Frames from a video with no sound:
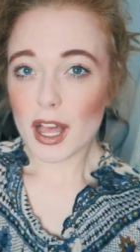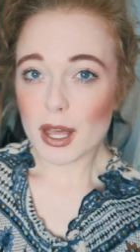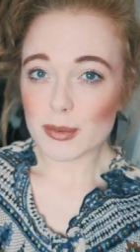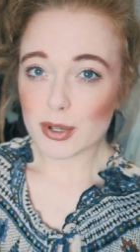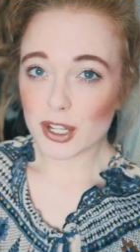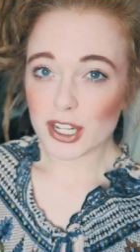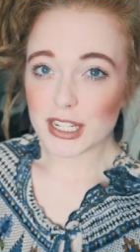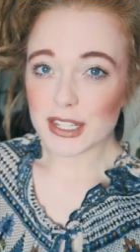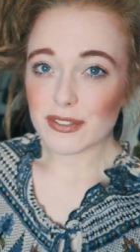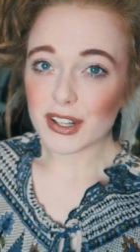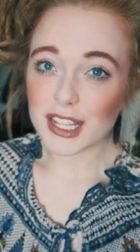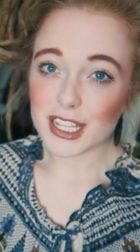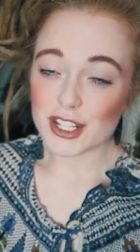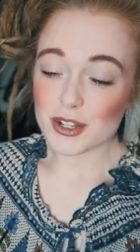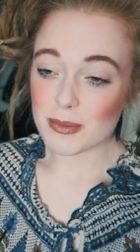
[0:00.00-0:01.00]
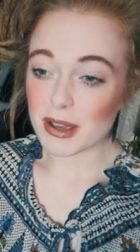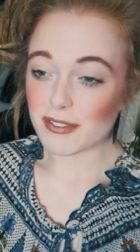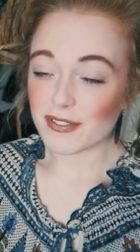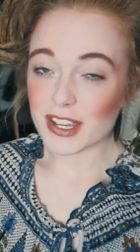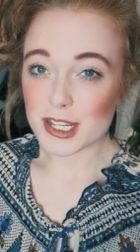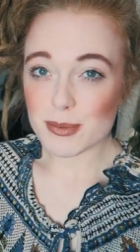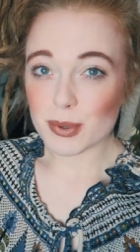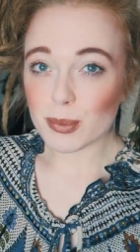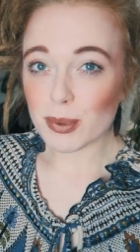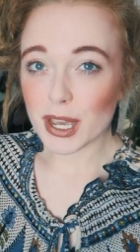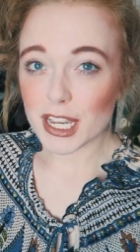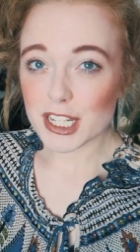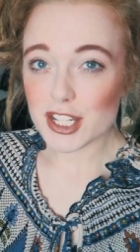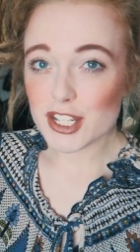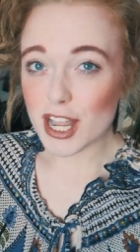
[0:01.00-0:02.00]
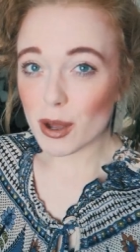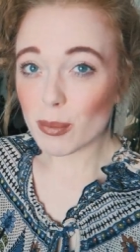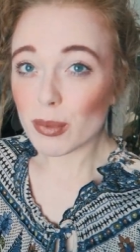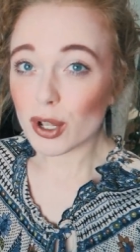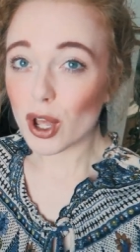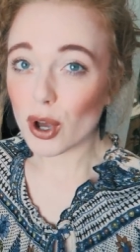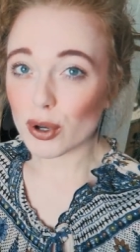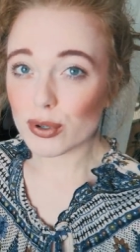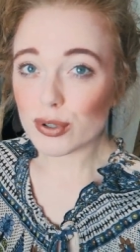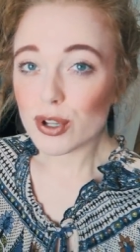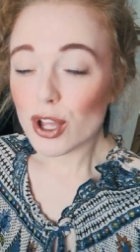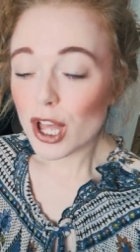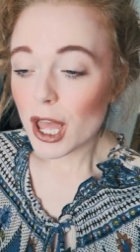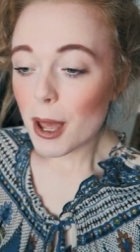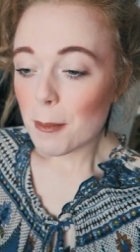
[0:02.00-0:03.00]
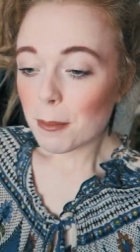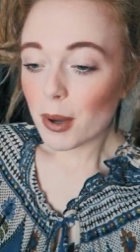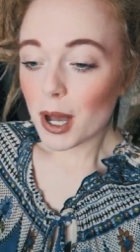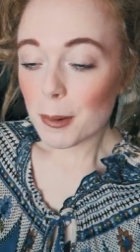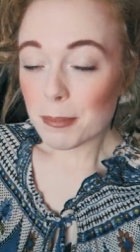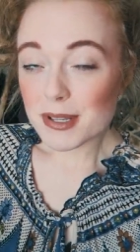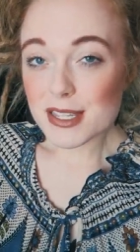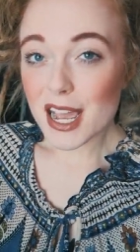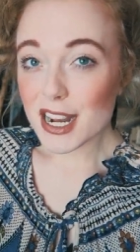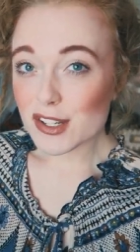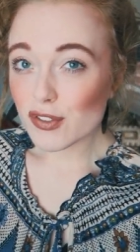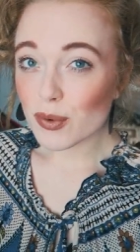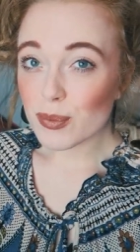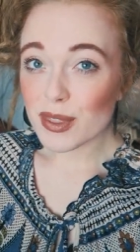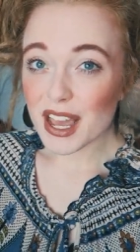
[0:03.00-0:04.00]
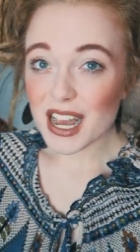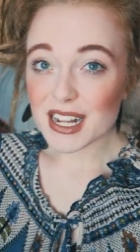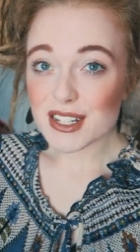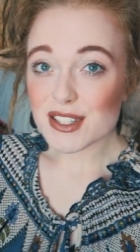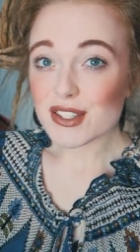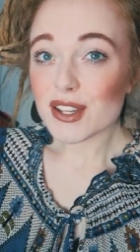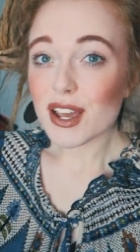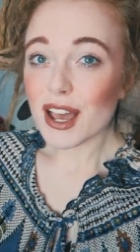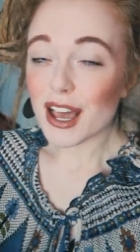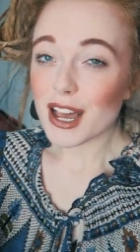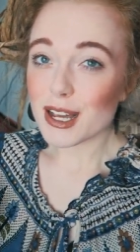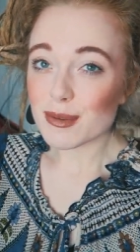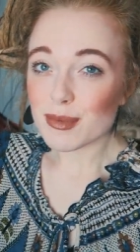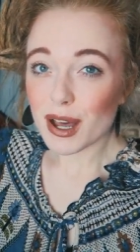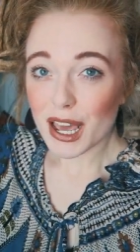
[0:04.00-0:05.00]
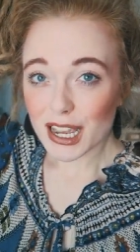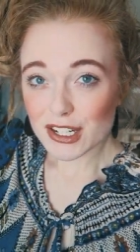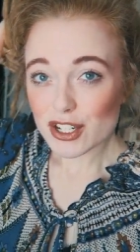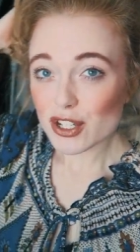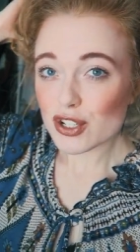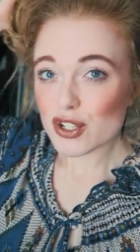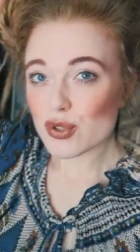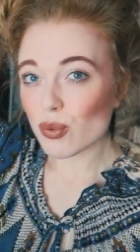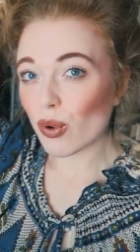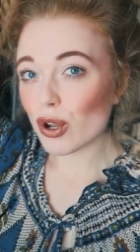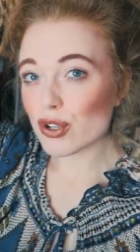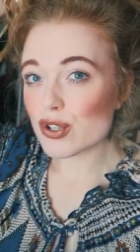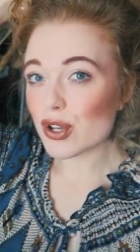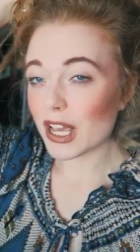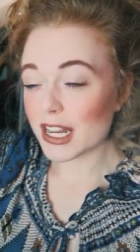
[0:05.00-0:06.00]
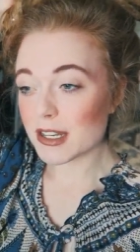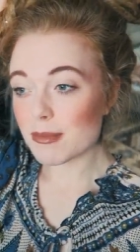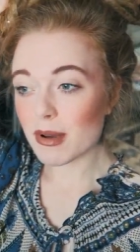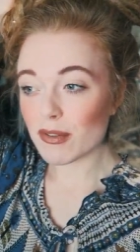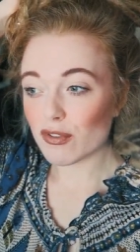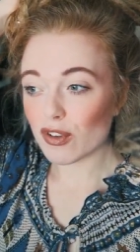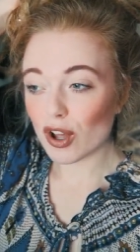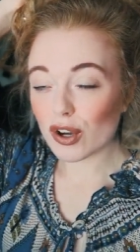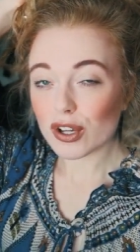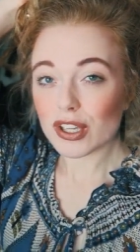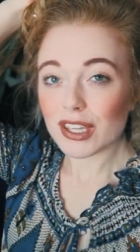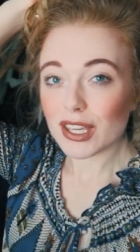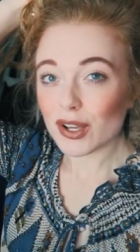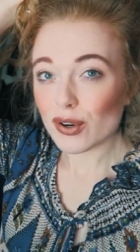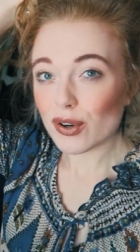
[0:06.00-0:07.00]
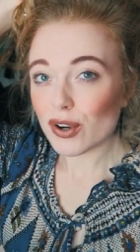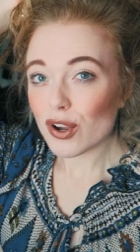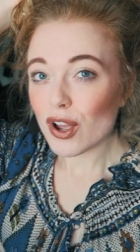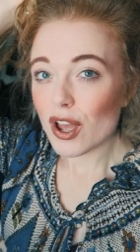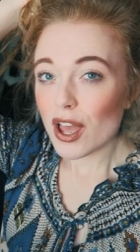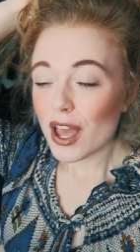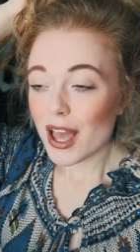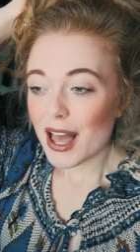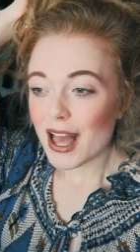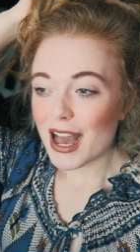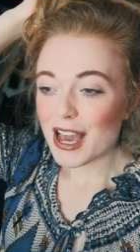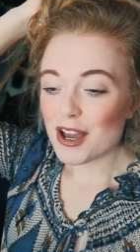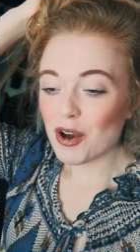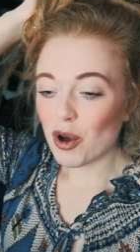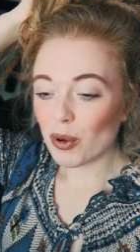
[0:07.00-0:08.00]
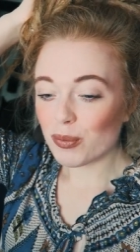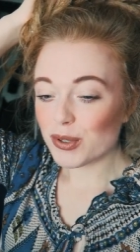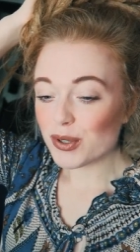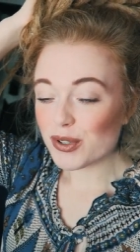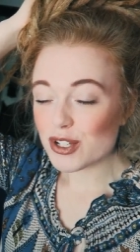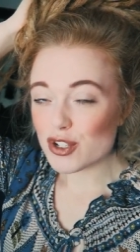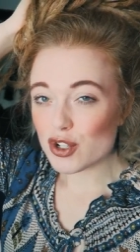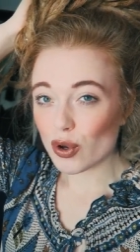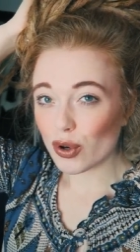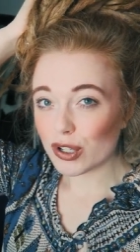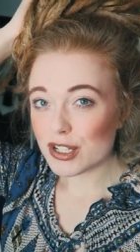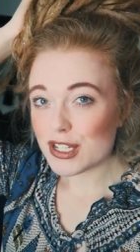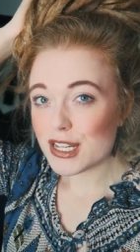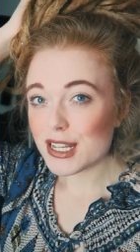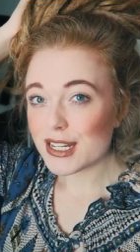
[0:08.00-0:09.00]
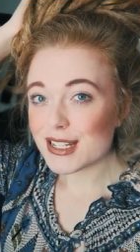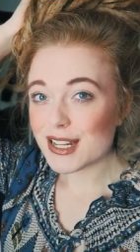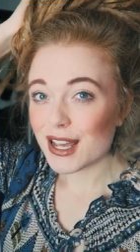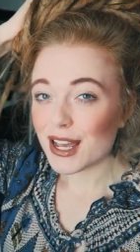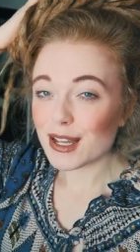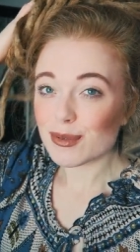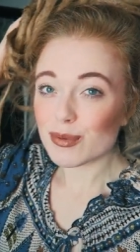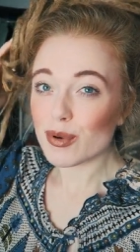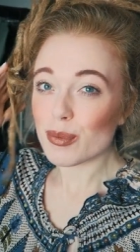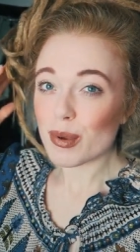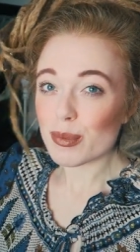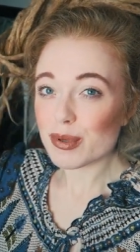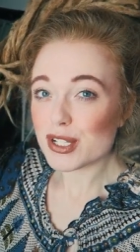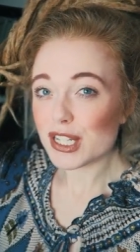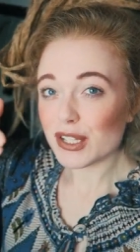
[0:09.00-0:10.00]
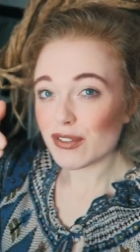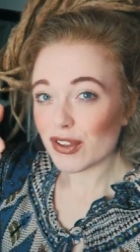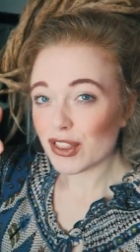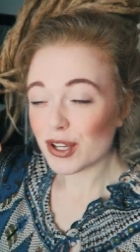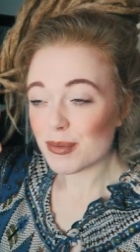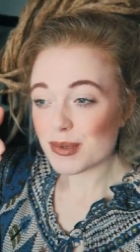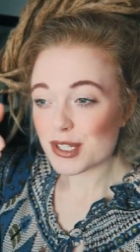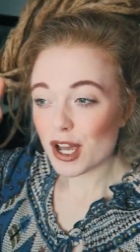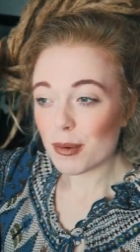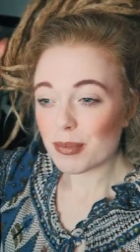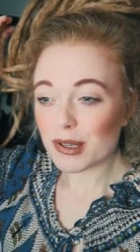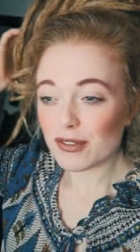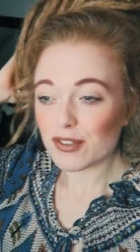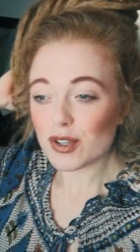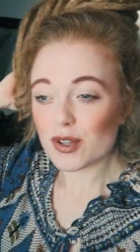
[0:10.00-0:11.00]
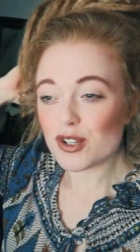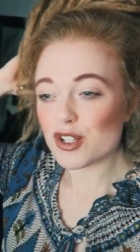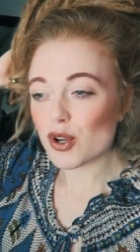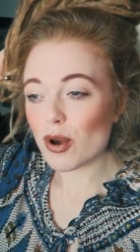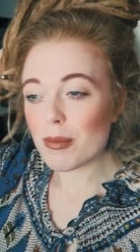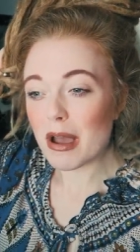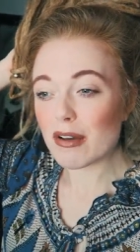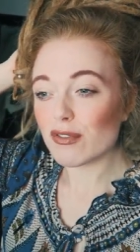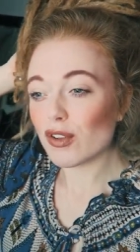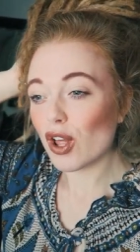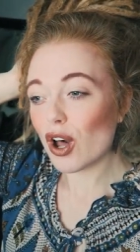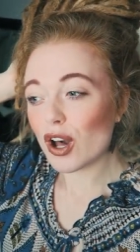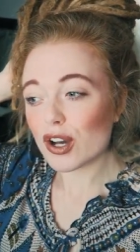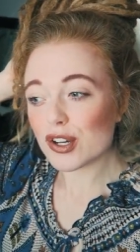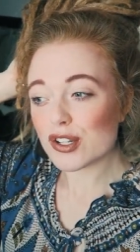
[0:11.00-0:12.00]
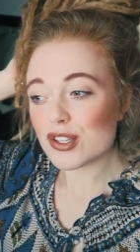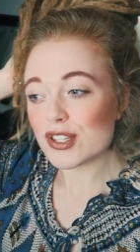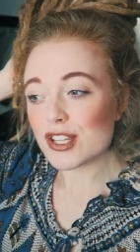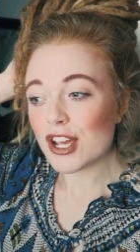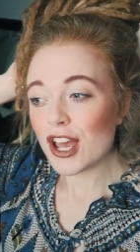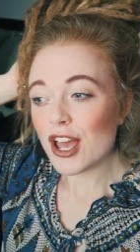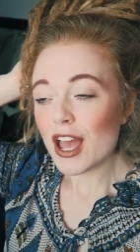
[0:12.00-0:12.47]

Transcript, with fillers: I'm going to leave a link to my Facebook page down below. But besides from that, um, I actually just want to end my vlog here. I hope you enjoyed it. Um, remember to leave a thumbs up if you enjoy my vlogs.